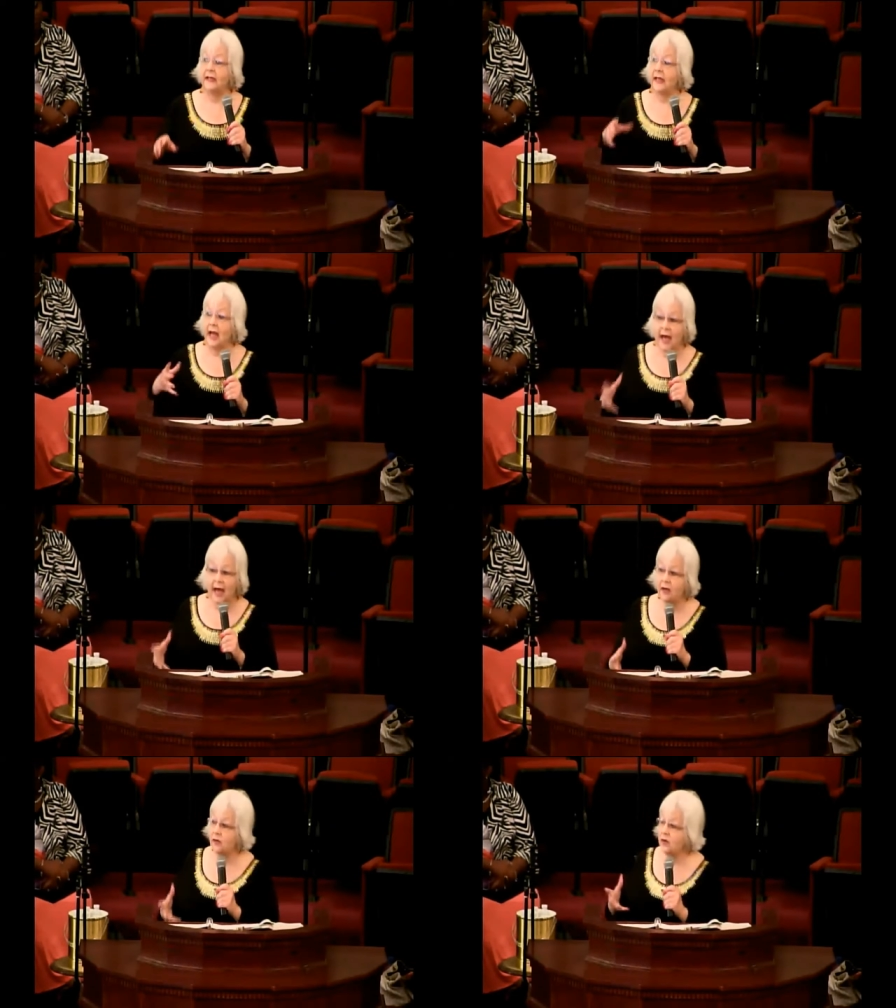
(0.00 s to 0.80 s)
Now,
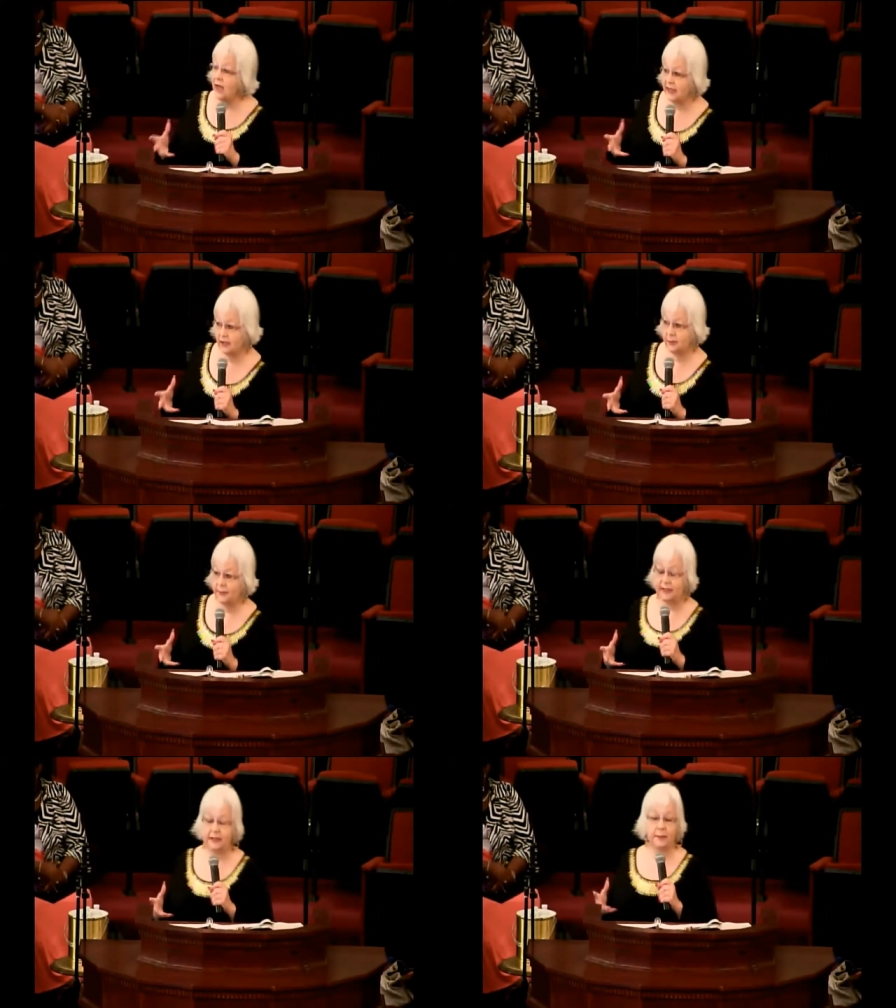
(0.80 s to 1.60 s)
I don't like to
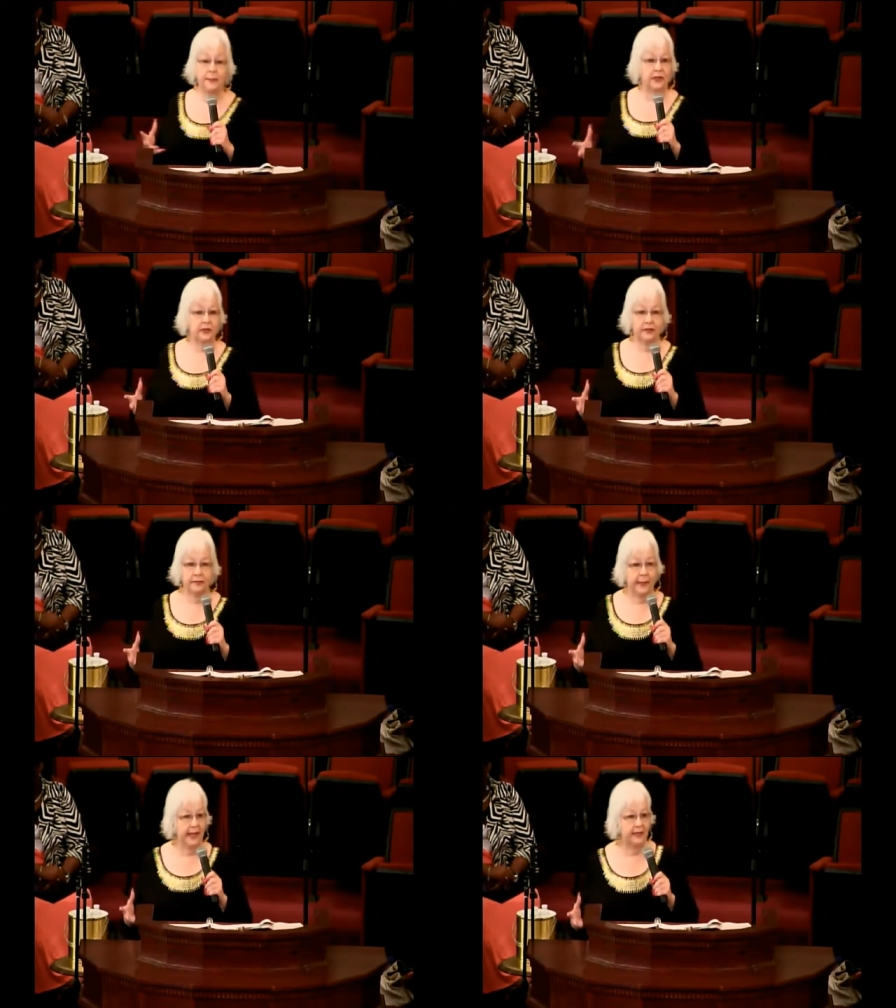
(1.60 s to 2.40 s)
be the bearer
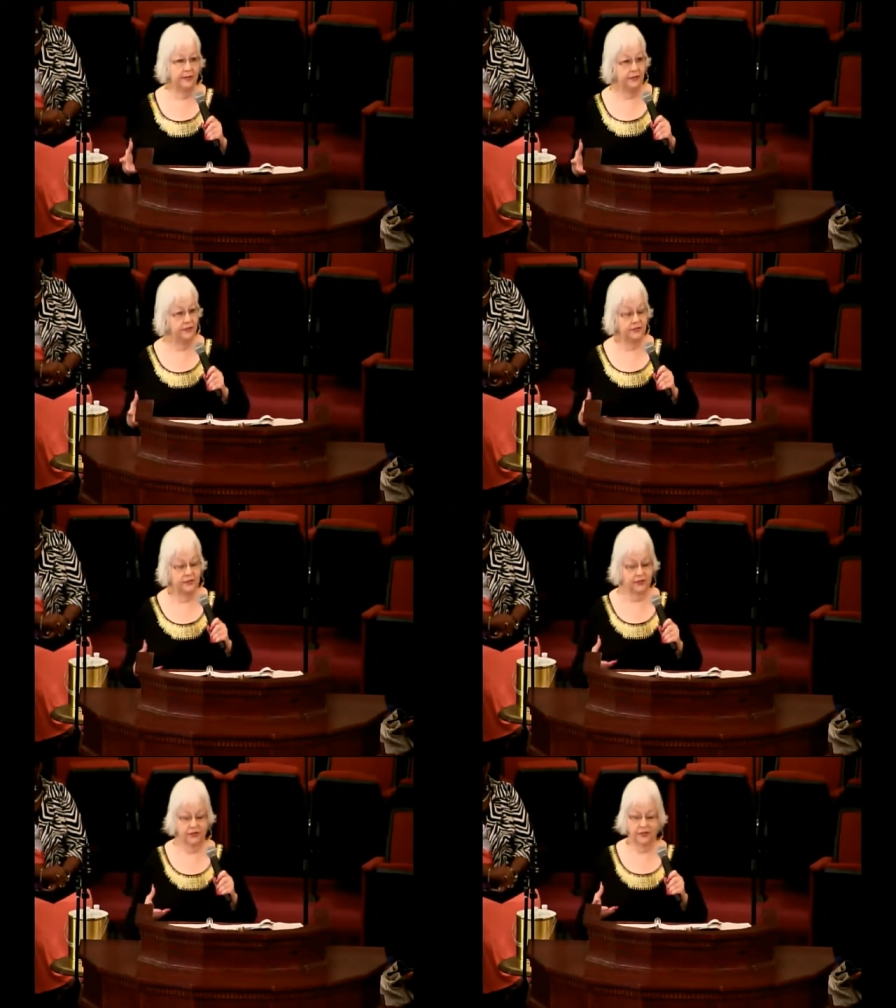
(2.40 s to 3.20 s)
of bad news,
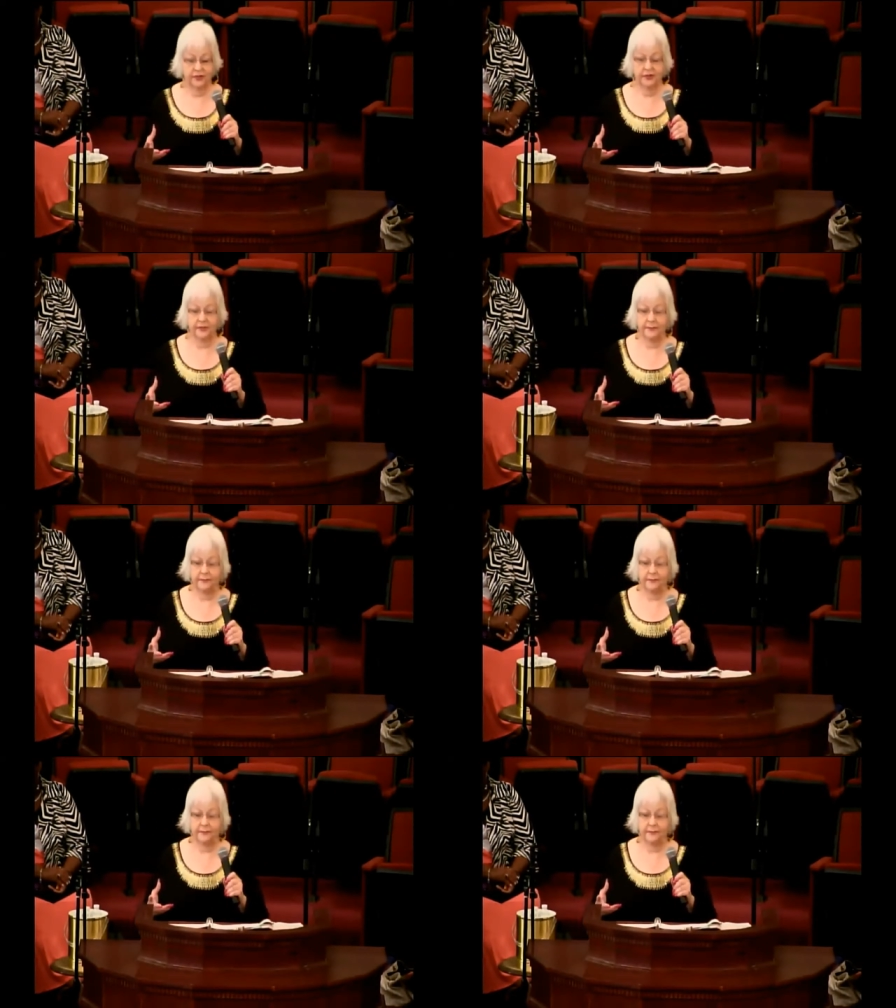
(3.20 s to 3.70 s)
church,